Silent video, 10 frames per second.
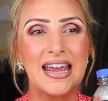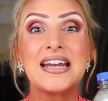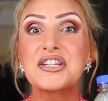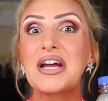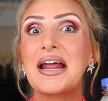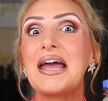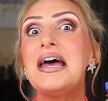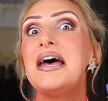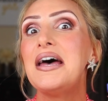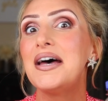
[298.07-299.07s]
it is kind of
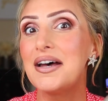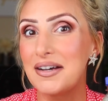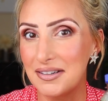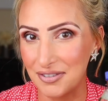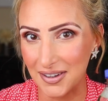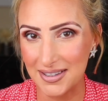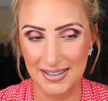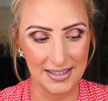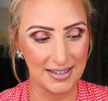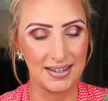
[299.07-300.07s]
heavily
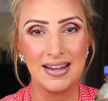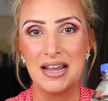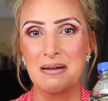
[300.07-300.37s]
scented.